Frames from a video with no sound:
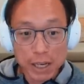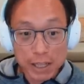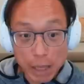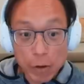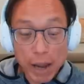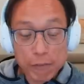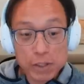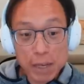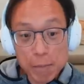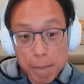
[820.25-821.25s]
They will have to
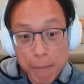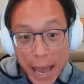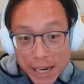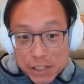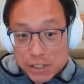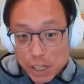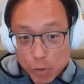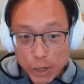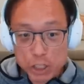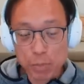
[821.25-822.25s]
then balance the
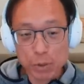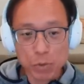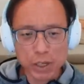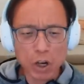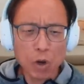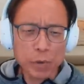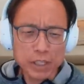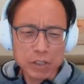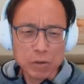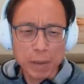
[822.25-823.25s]
equation between, oh, we
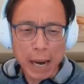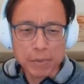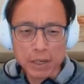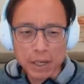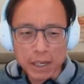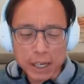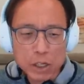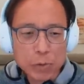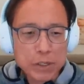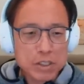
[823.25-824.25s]
need to perhaps
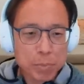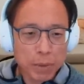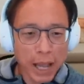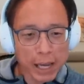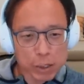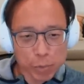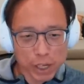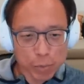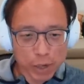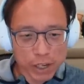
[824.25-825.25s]
increase supply to bring
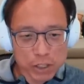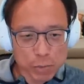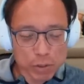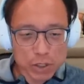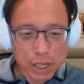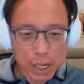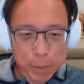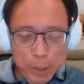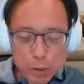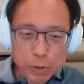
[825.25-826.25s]
in more customers
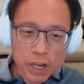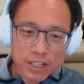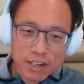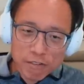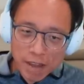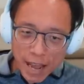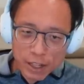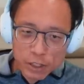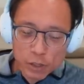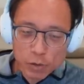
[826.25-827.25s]
but to hmm. protect mm. our
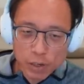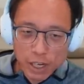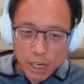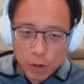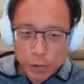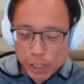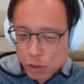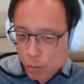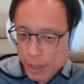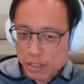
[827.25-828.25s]
value, right. we need
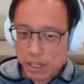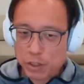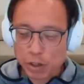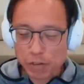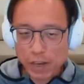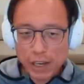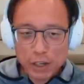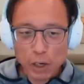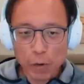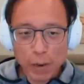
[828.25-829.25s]
to basically sort of,
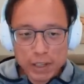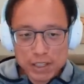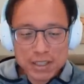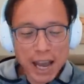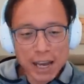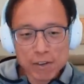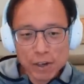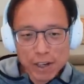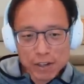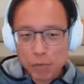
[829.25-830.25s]
you know, decide
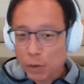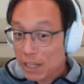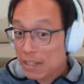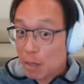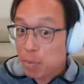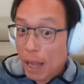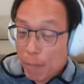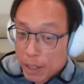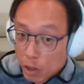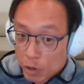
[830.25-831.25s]
what that supply
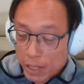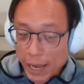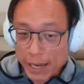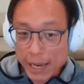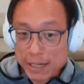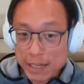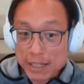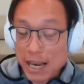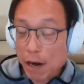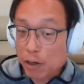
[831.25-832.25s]
might look like. And the
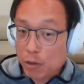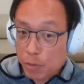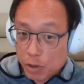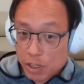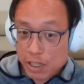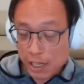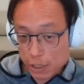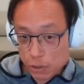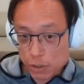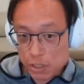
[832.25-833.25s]
entire community
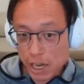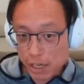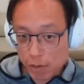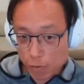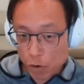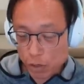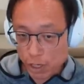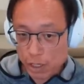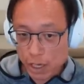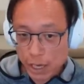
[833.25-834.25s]
gets to decide and vote on
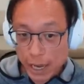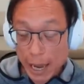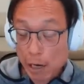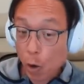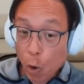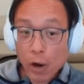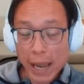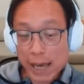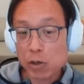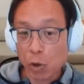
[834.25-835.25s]
it and or
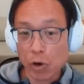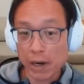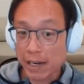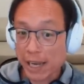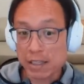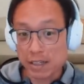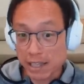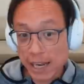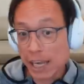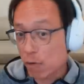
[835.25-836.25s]
and or hmm. elect mm. a
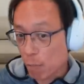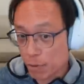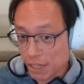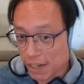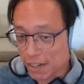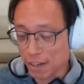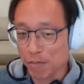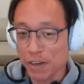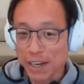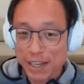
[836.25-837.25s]
delegate
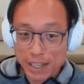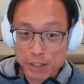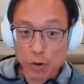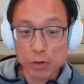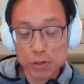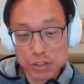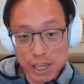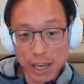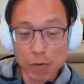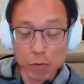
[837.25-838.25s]
representative that's going to
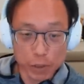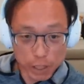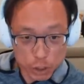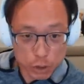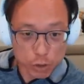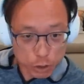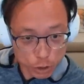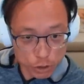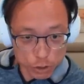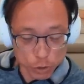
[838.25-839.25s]
say what they should or
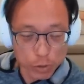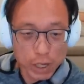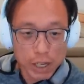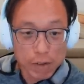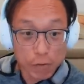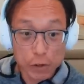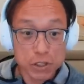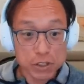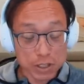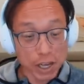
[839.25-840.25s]
shouldn't do
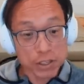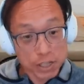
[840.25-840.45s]
versus a